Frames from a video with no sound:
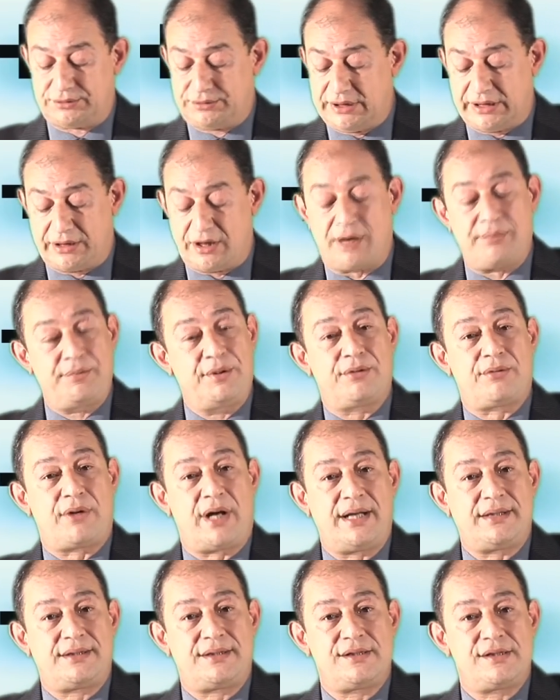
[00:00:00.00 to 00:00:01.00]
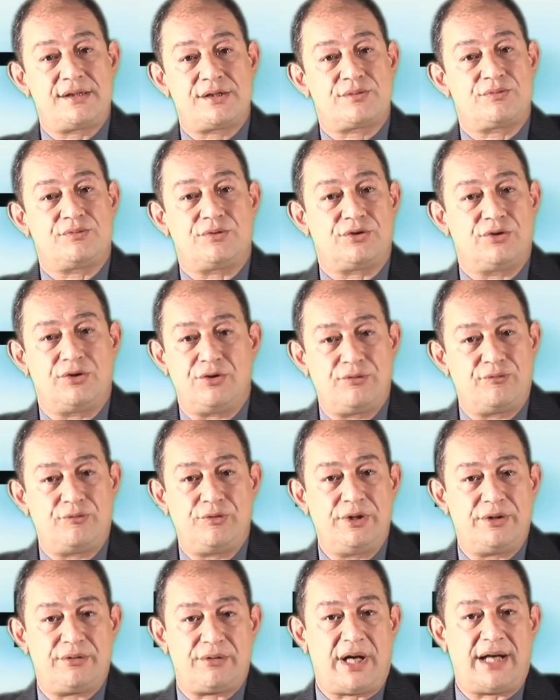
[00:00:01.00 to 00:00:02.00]
The copywriters would
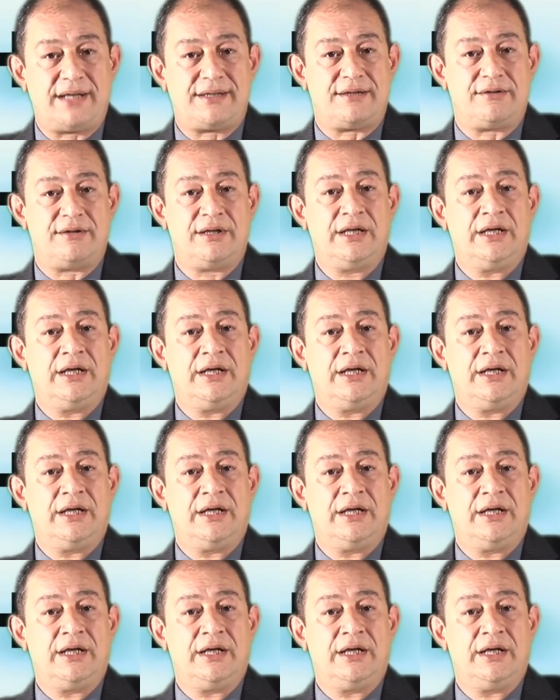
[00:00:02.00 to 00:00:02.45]
hopefully write a